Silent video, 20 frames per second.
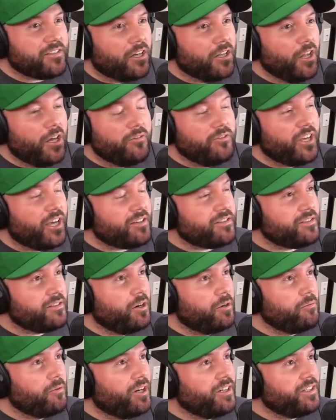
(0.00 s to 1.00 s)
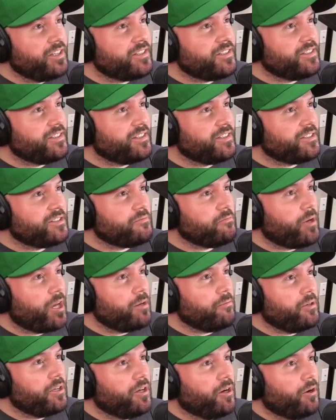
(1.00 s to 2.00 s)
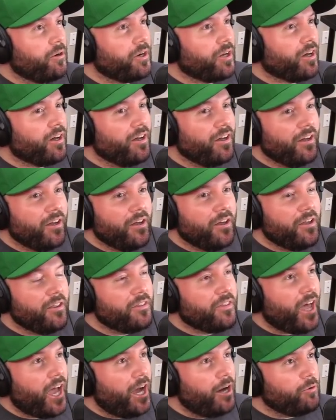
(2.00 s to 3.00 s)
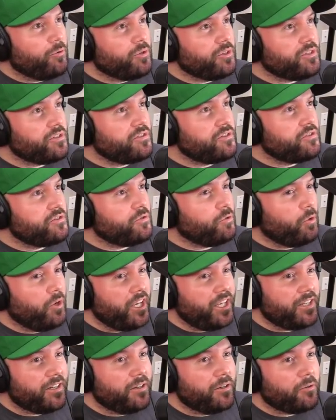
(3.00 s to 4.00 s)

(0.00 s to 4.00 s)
I love guessing home run distances, Baby Yoda. That was sweet